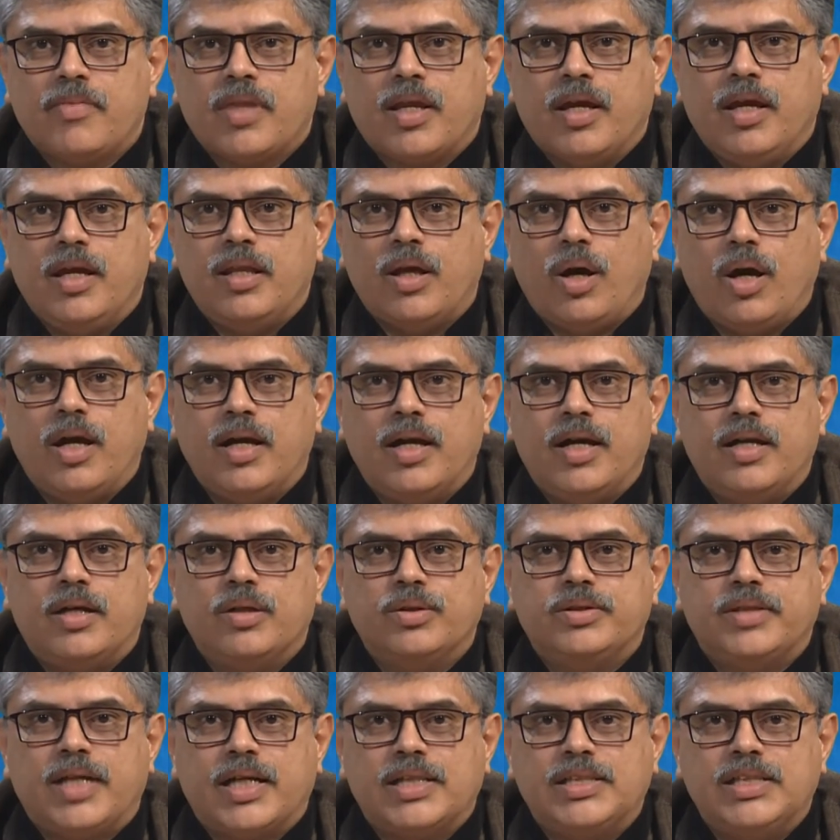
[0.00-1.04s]
In order to
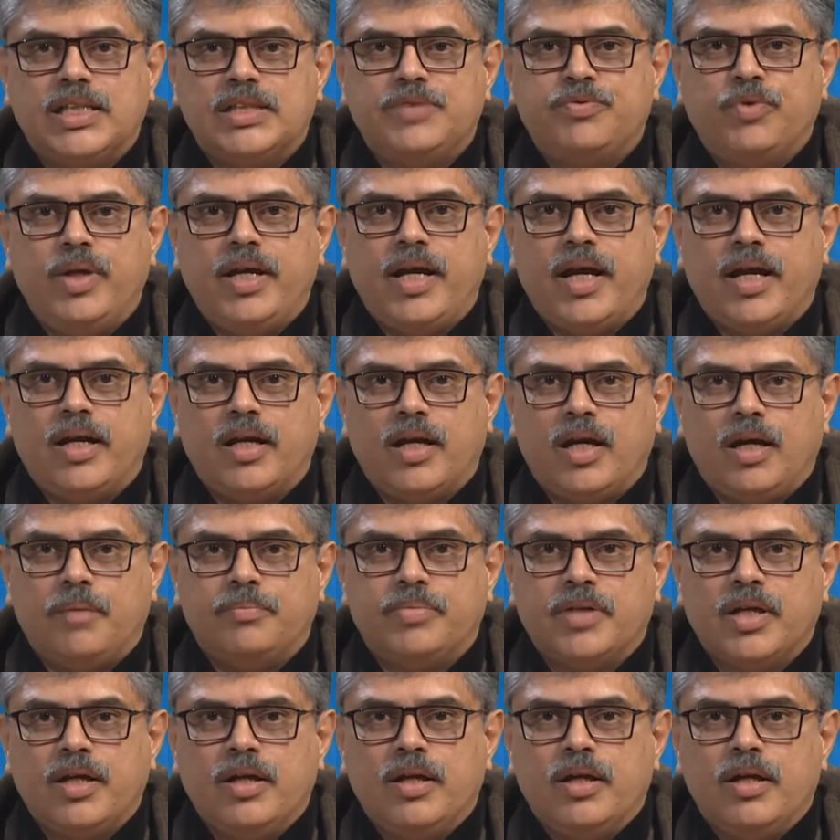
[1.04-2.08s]
successfully adapt
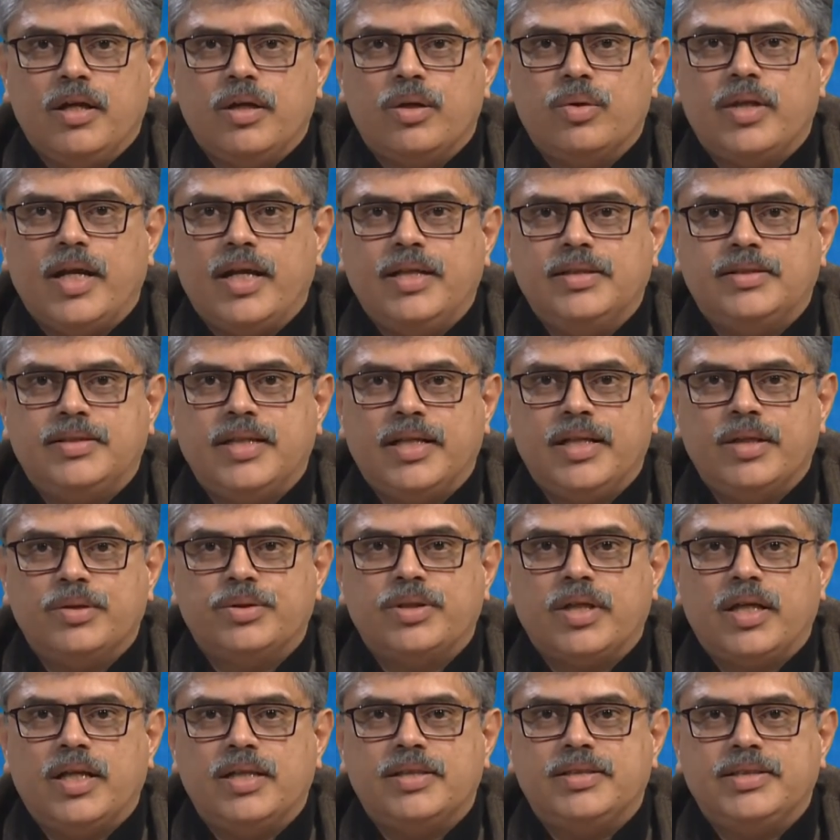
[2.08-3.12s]
to the
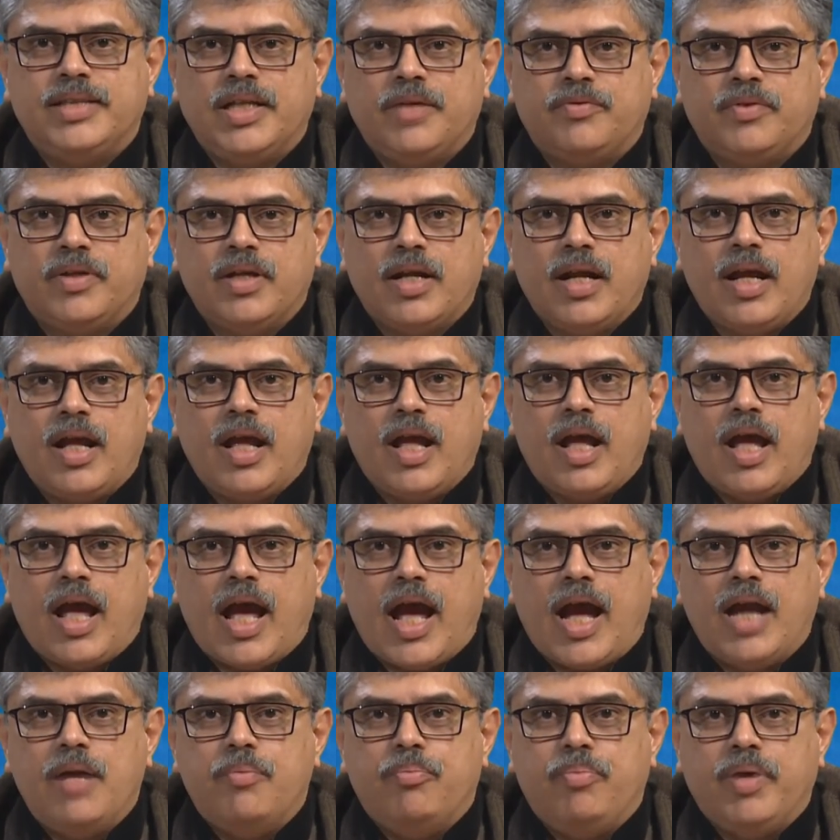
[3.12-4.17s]
institutional shift
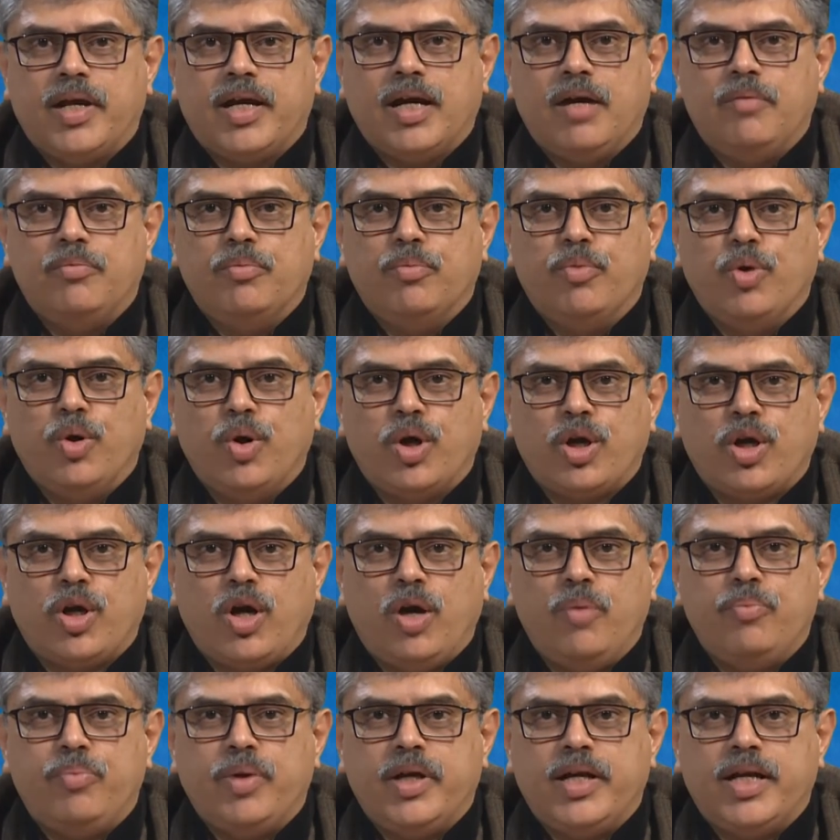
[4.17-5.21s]
and become more
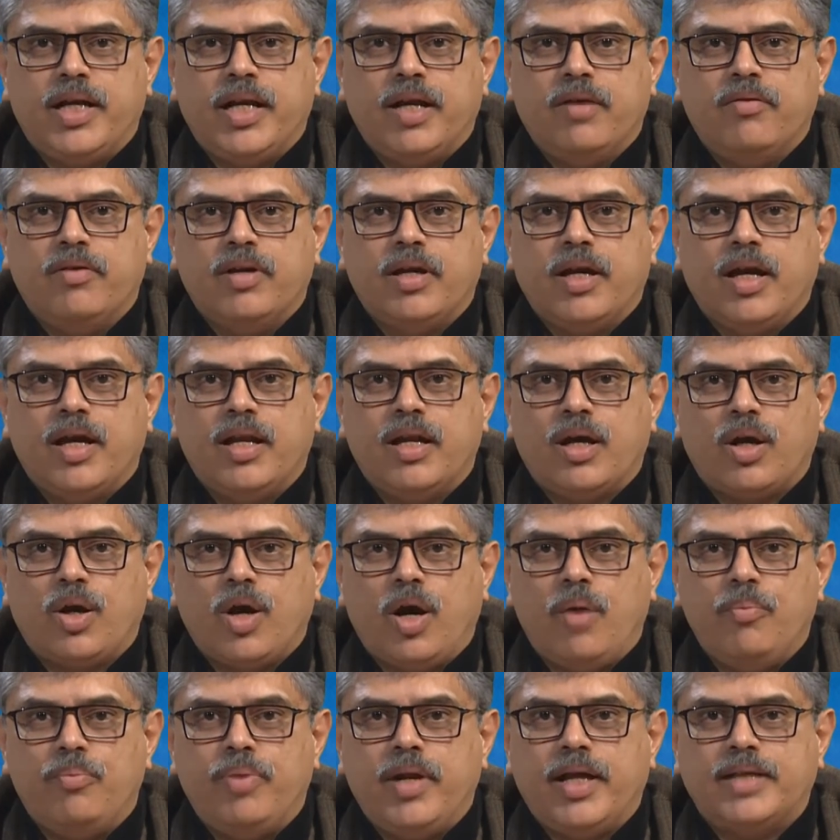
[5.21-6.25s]
competitive in a
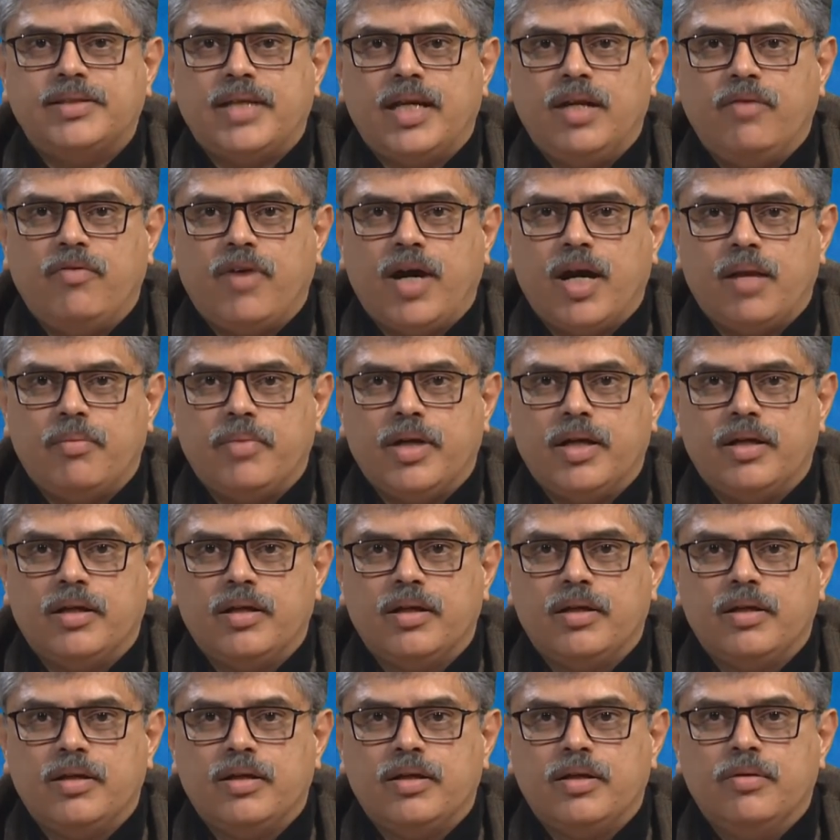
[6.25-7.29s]
complex environment,
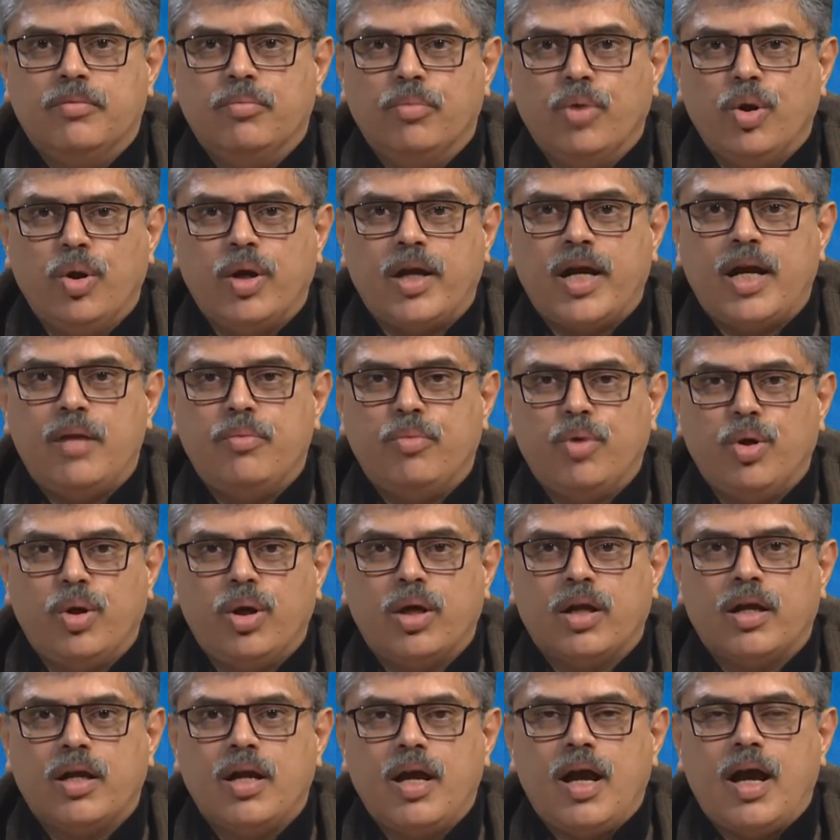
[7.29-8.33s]
more and
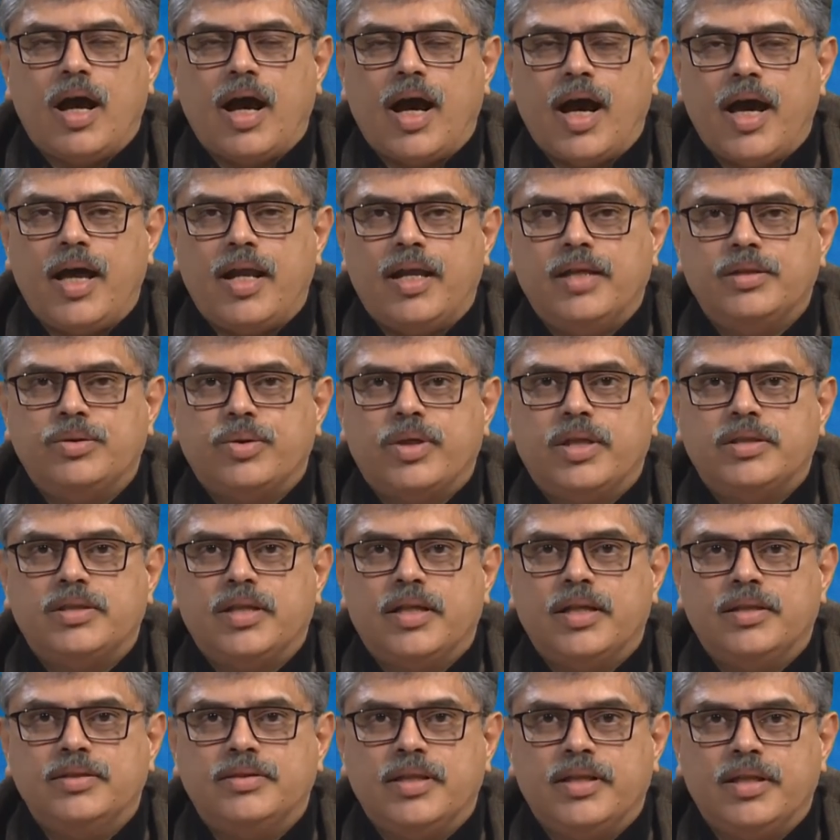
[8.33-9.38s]
more higher education
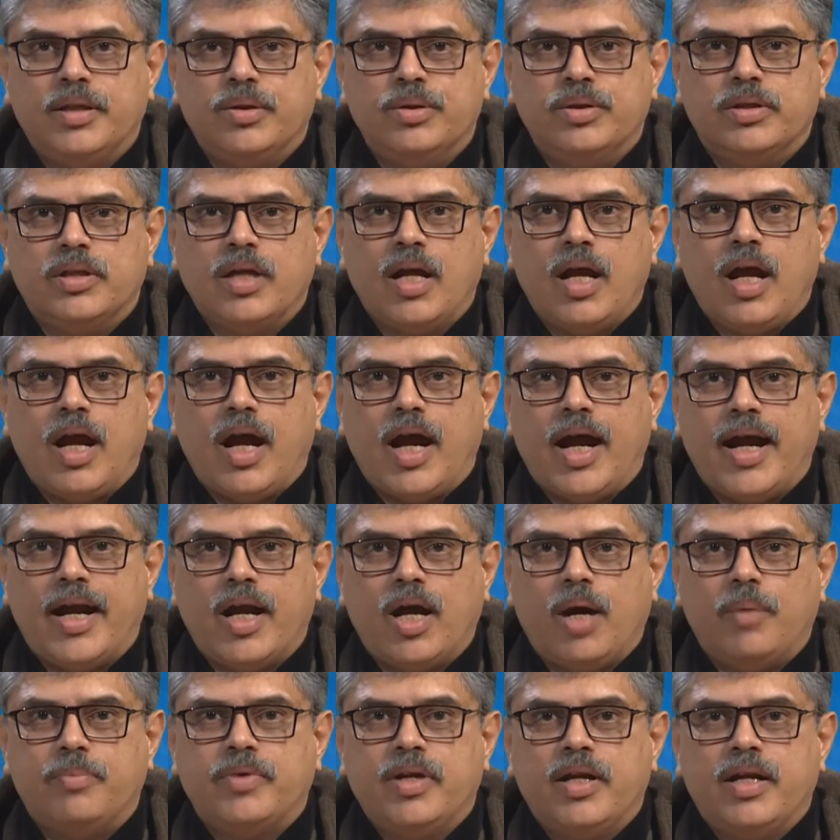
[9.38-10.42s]
institutes
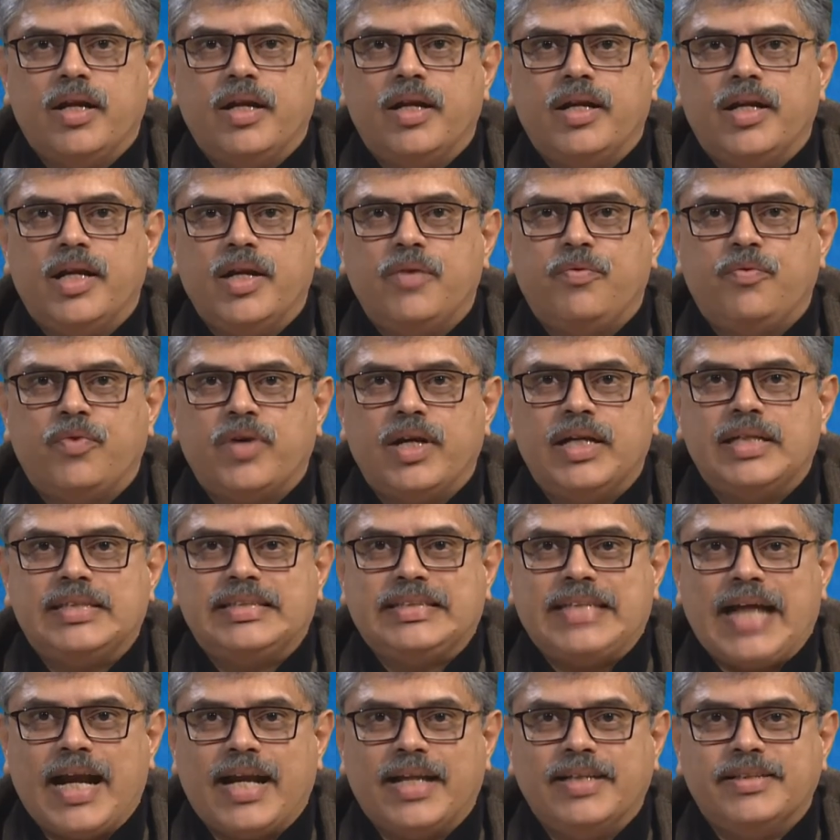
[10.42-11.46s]
adopt different
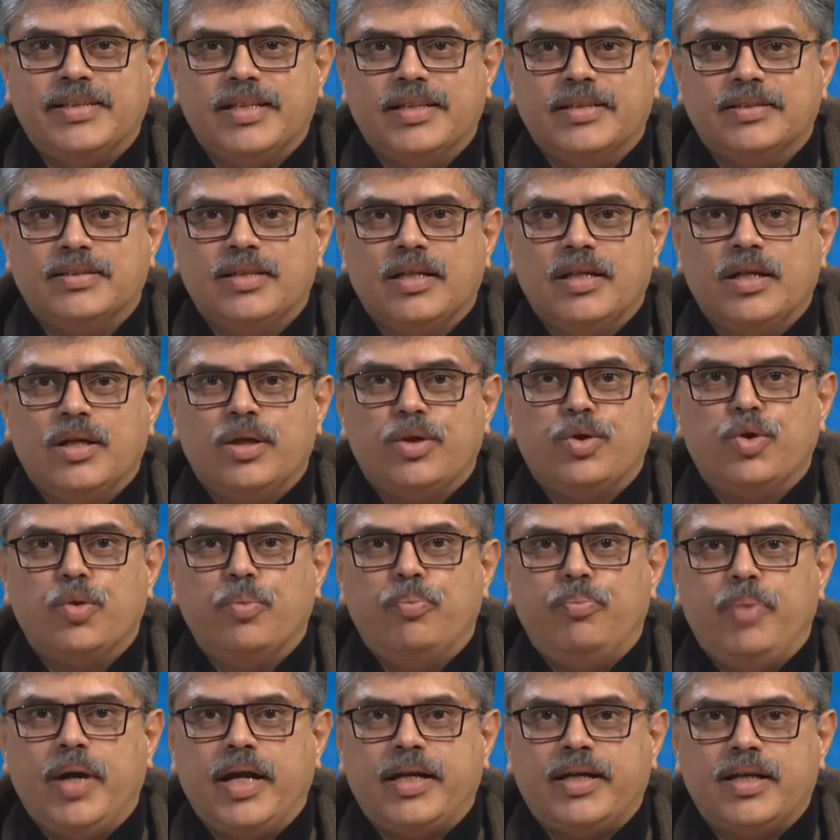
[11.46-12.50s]
strategies to
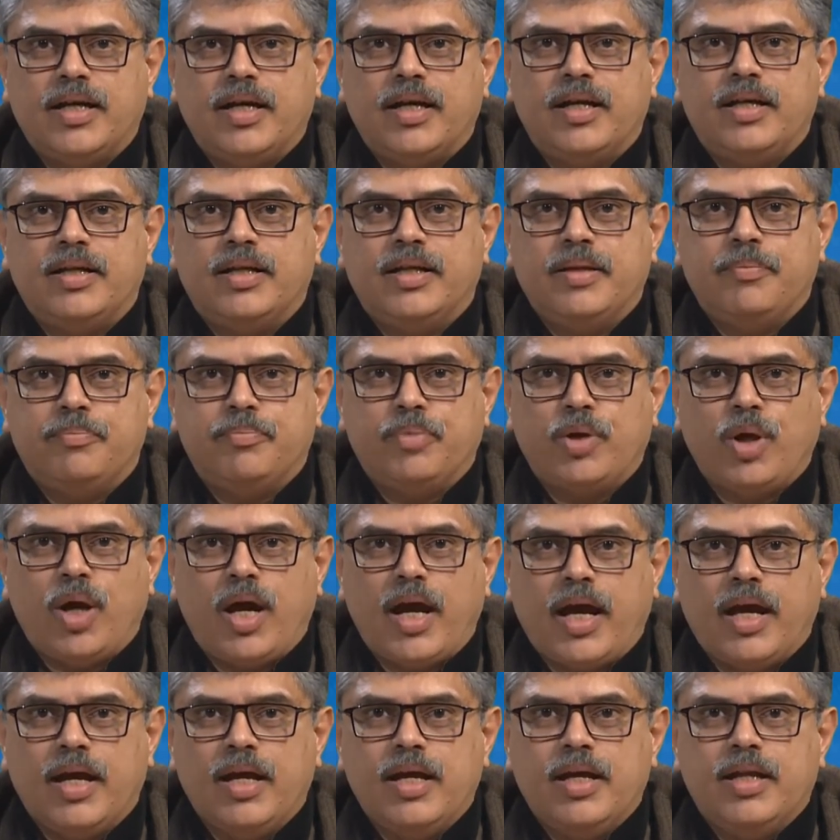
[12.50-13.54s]
better
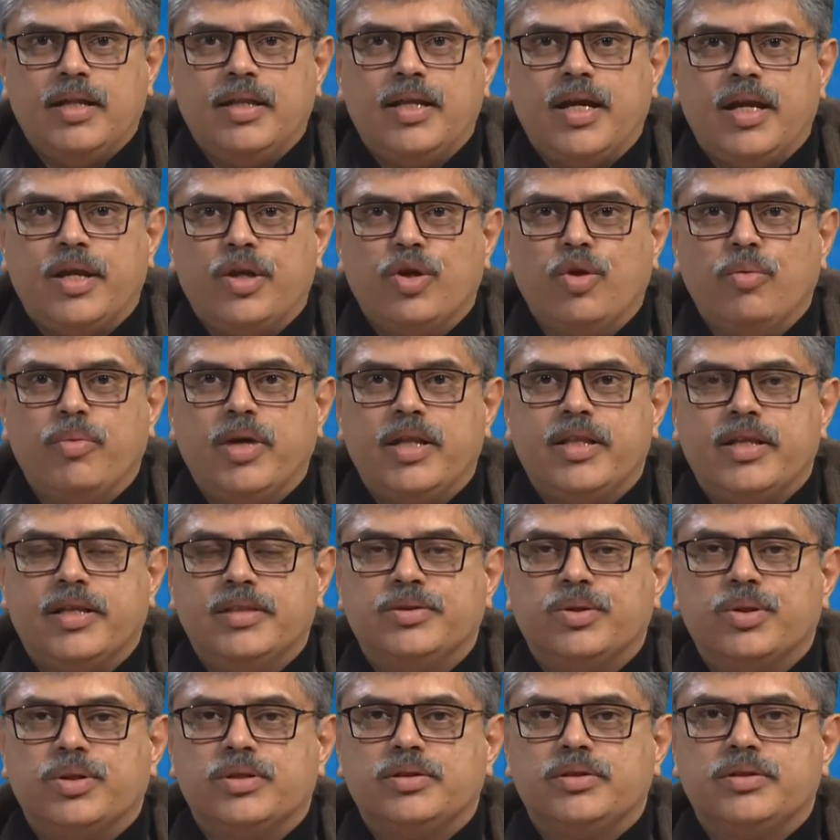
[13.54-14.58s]
deploy their human
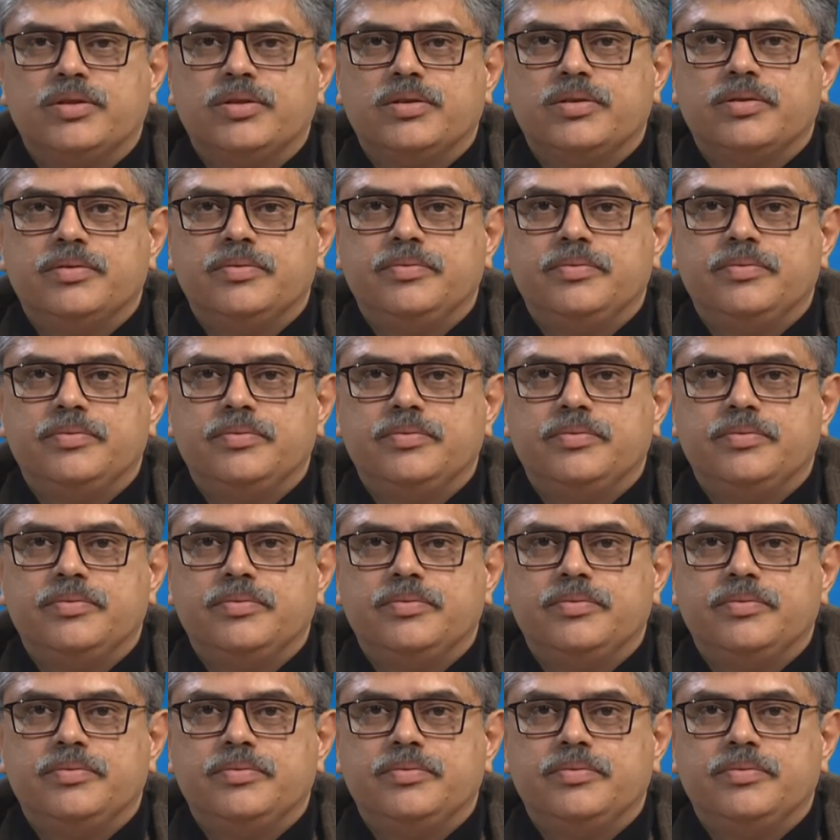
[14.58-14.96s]
resource.